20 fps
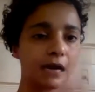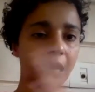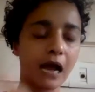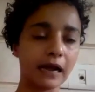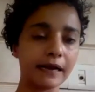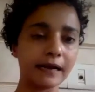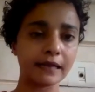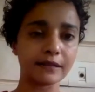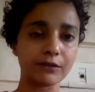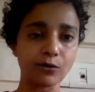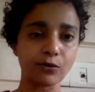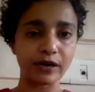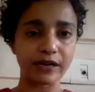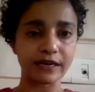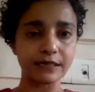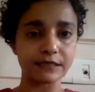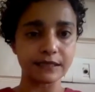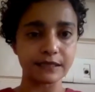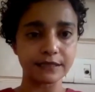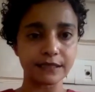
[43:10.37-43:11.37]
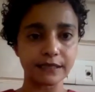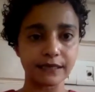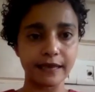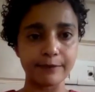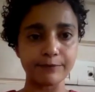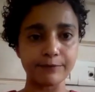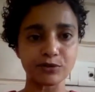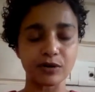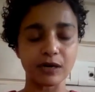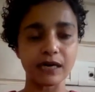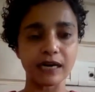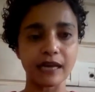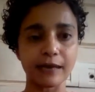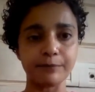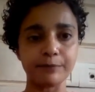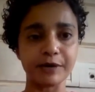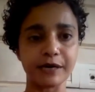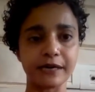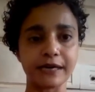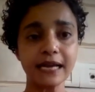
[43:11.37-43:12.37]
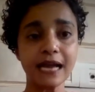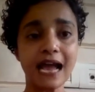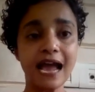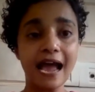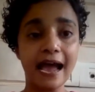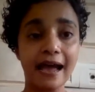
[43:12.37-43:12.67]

another organization came to our library,